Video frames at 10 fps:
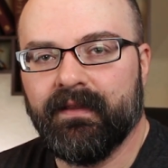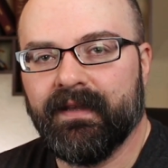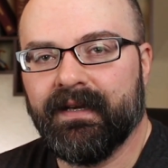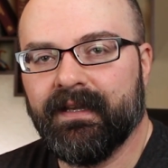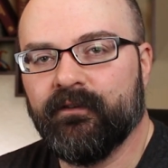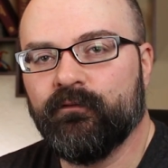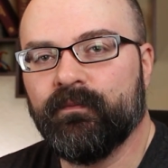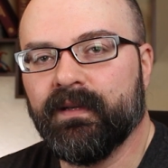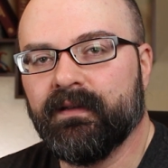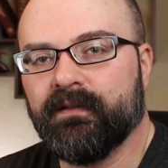that
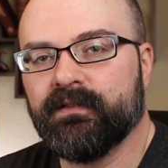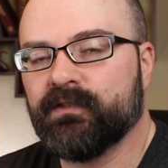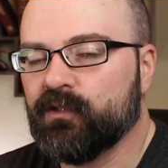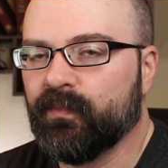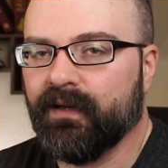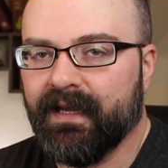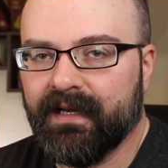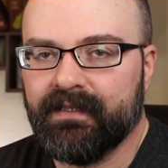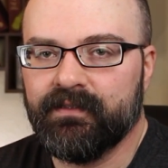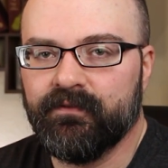have been super
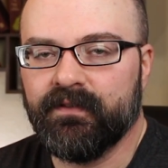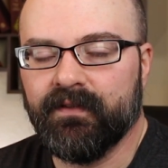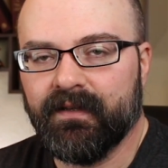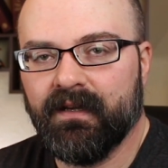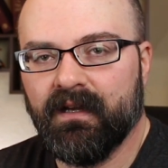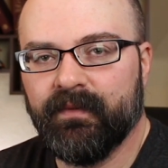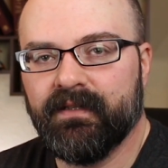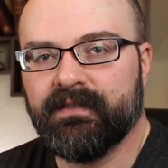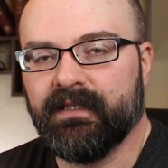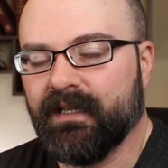active in the
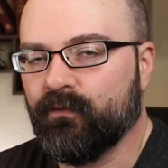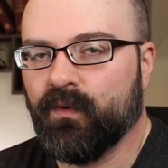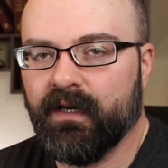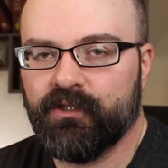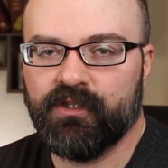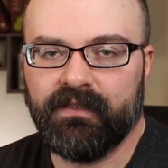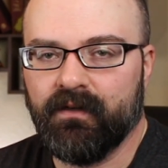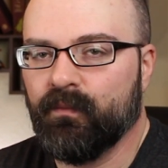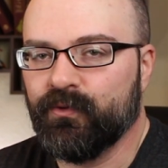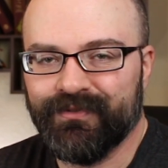comments and have watched
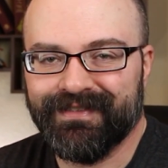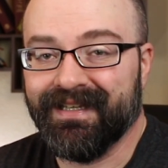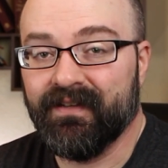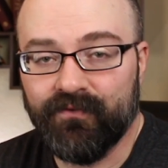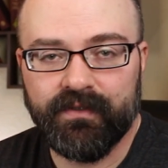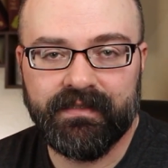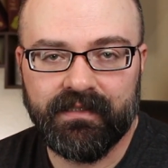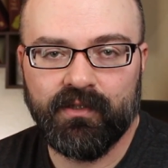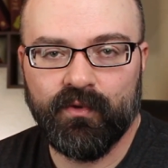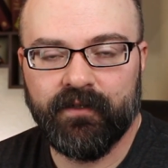almost every
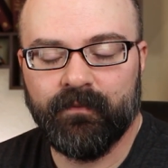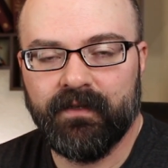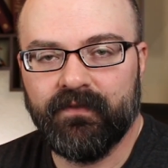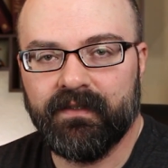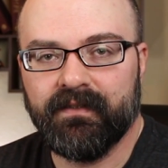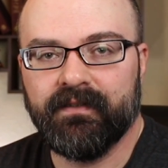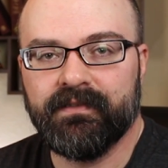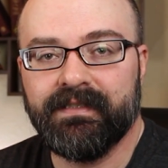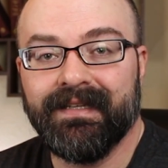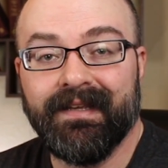single one of my
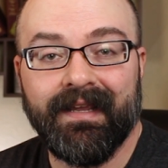videos,